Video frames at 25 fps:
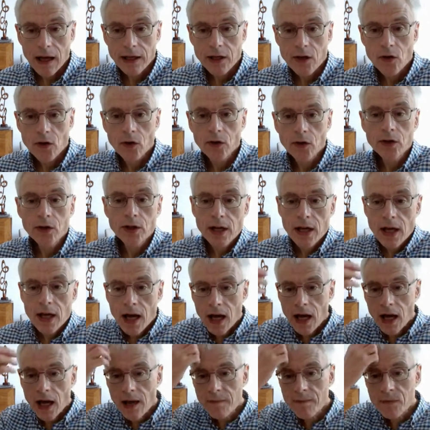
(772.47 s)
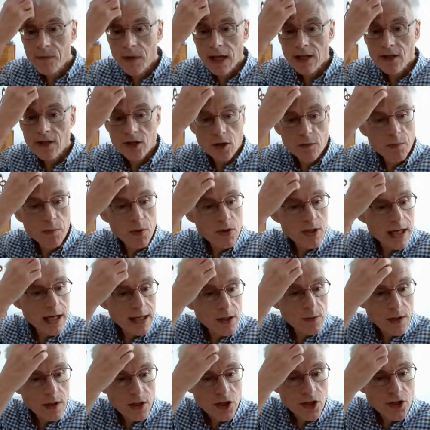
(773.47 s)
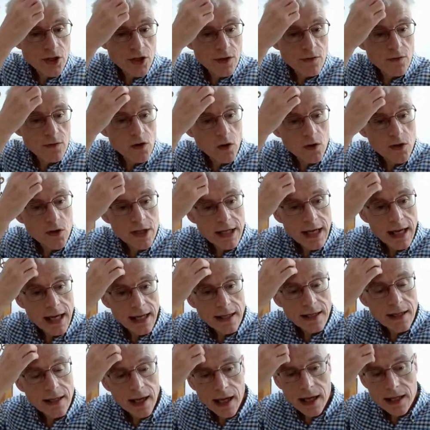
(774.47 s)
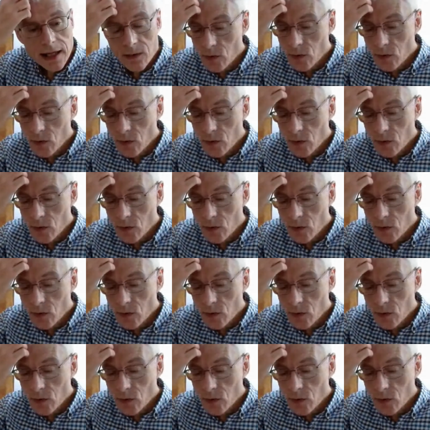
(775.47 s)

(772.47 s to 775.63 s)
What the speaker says: icon. And do put any questions you've got in,